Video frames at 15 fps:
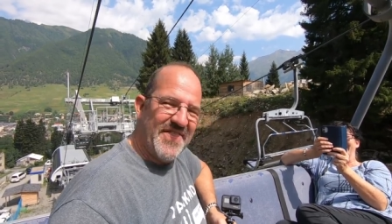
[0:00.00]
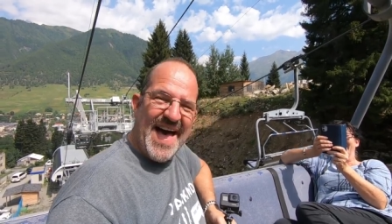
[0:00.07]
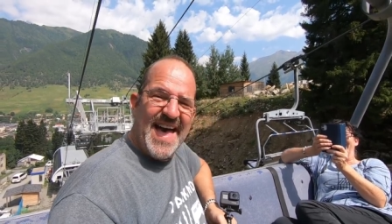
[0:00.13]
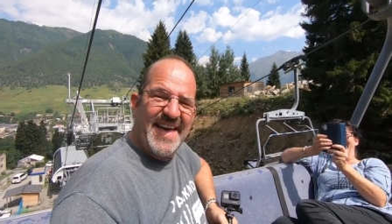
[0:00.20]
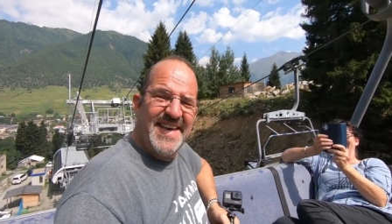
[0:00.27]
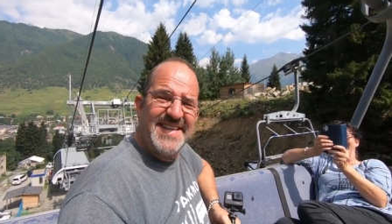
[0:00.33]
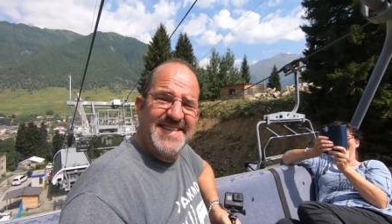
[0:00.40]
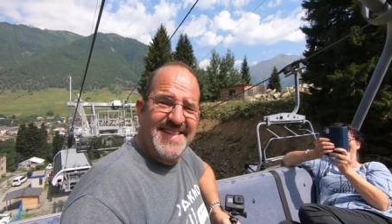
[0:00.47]

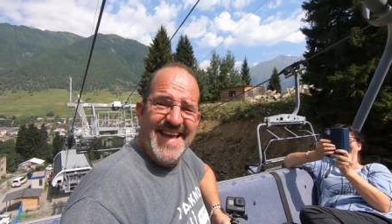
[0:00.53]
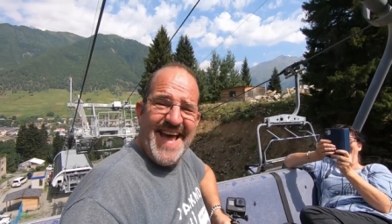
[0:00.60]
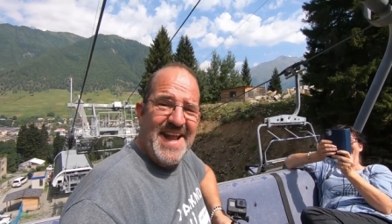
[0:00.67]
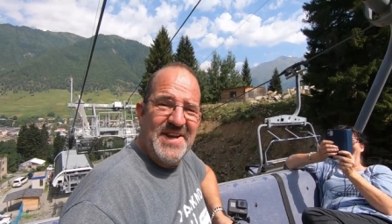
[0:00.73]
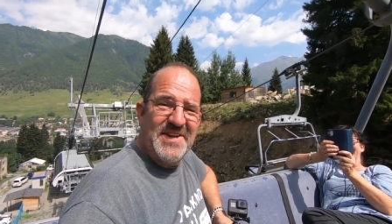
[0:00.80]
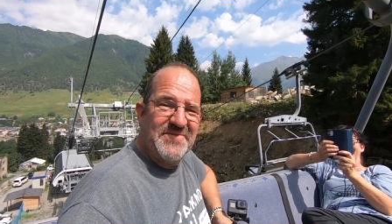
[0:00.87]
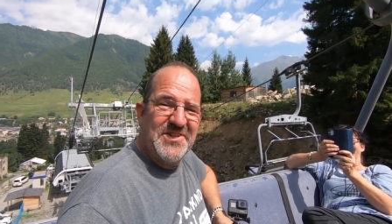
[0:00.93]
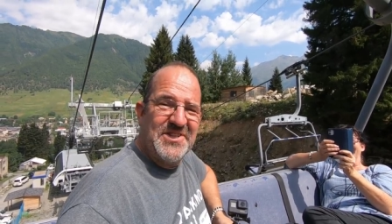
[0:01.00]
that is the
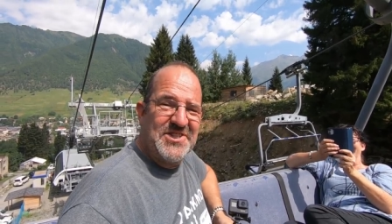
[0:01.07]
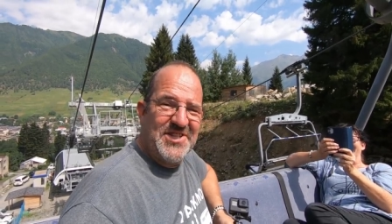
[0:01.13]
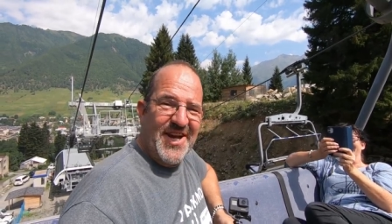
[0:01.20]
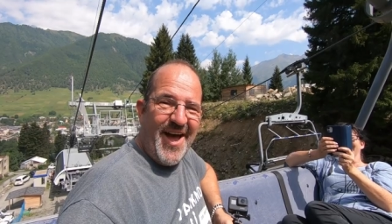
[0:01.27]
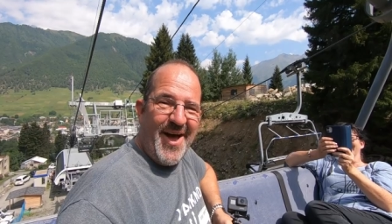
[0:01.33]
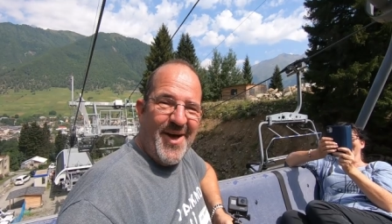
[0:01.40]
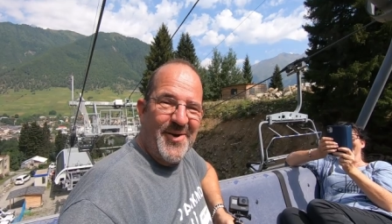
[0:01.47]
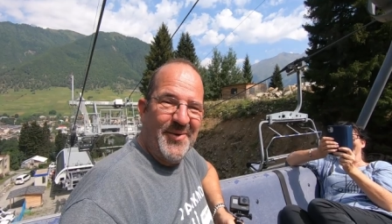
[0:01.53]
end of the
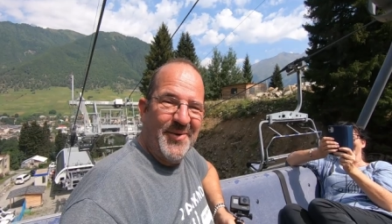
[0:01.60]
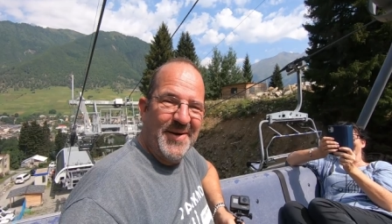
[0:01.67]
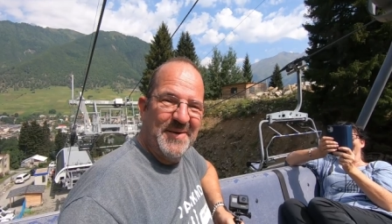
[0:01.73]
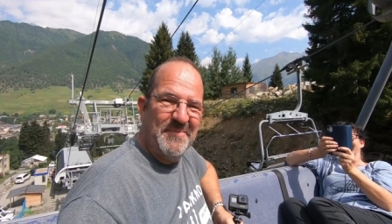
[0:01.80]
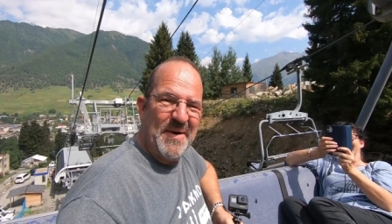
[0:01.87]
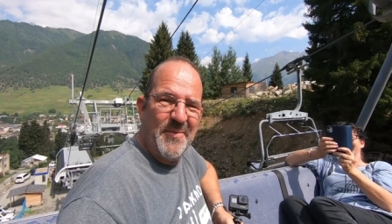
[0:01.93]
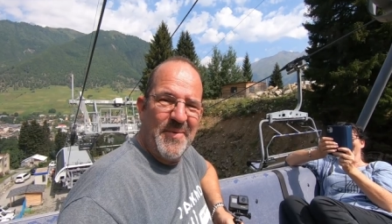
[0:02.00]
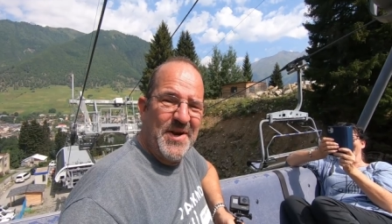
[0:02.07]
show,
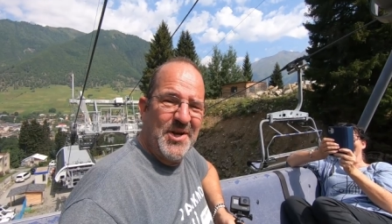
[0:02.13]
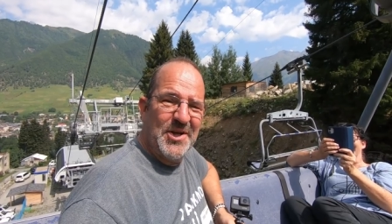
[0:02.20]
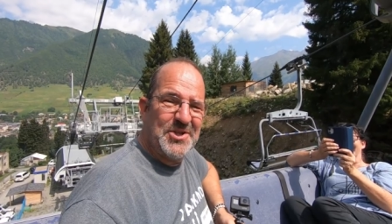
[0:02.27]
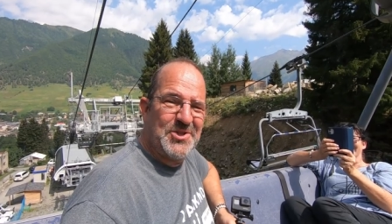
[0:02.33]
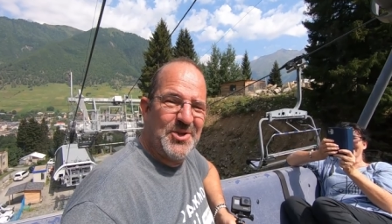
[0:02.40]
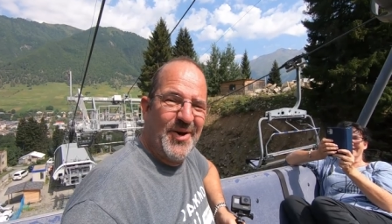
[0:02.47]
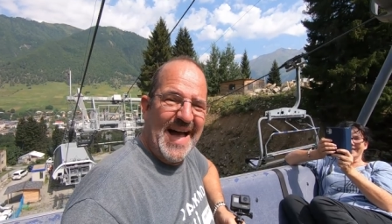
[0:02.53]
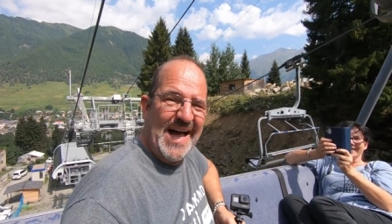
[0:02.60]
but we're
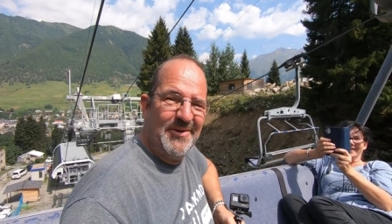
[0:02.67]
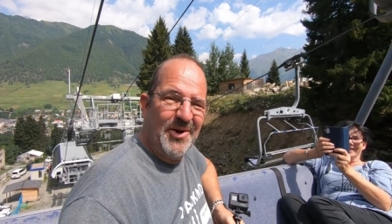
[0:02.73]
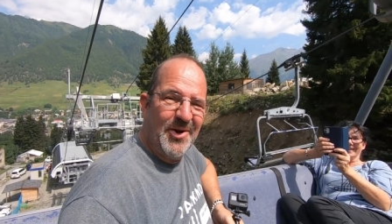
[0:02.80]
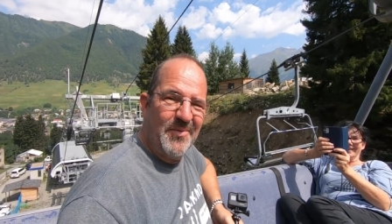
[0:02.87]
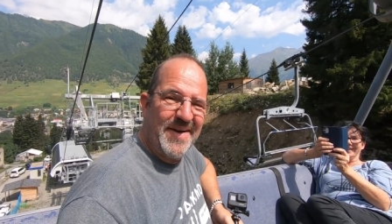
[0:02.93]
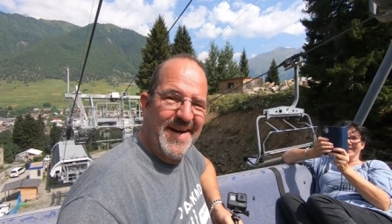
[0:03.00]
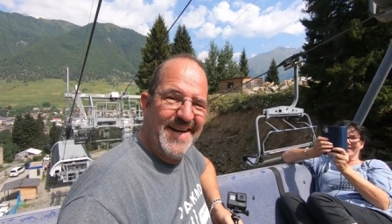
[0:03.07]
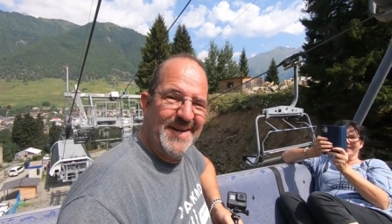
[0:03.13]
not sure how
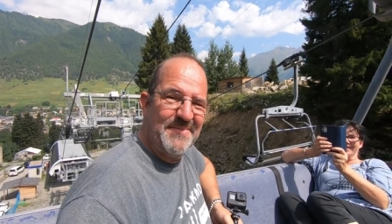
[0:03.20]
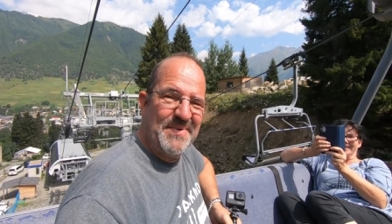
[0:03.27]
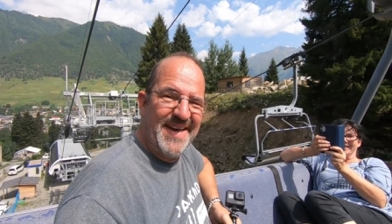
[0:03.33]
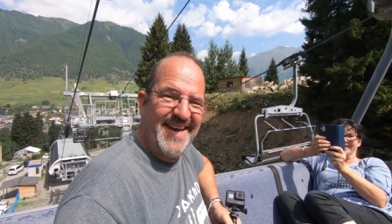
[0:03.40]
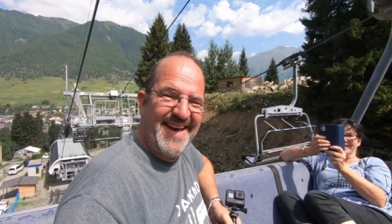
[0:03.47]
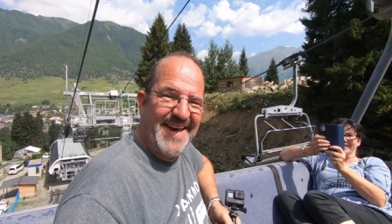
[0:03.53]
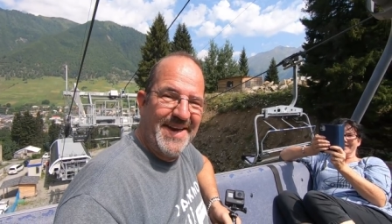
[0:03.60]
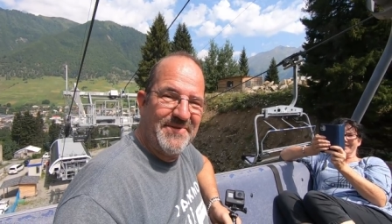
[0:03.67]
long we're gonna
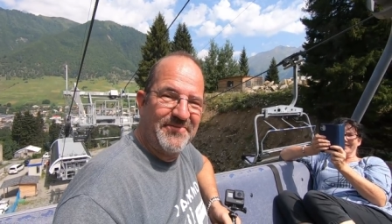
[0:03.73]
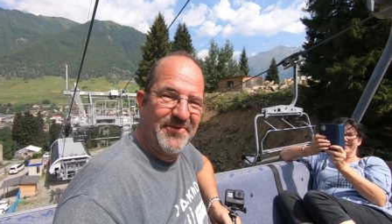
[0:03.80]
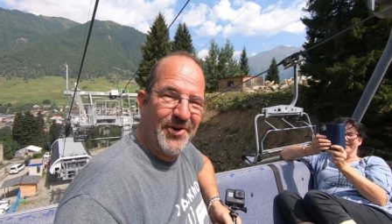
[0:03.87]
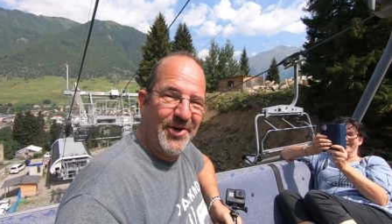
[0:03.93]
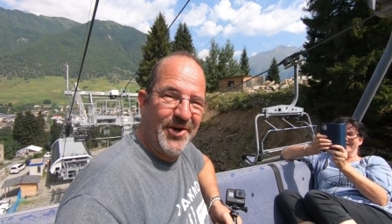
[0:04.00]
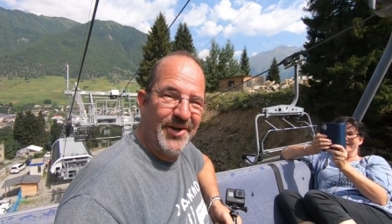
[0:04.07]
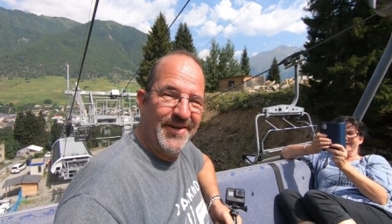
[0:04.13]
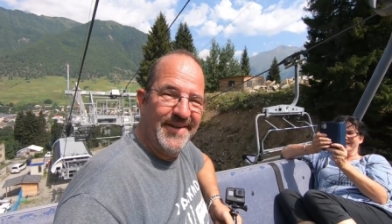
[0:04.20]
be here
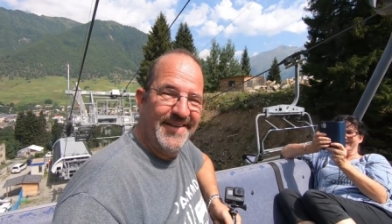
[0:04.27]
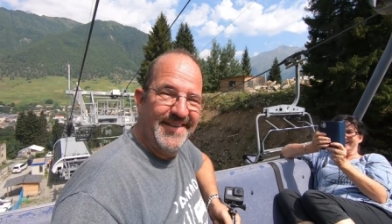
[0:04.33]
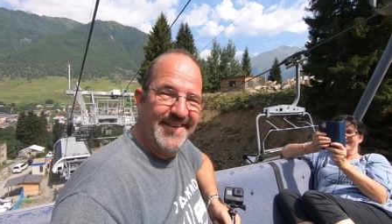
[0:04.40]
for.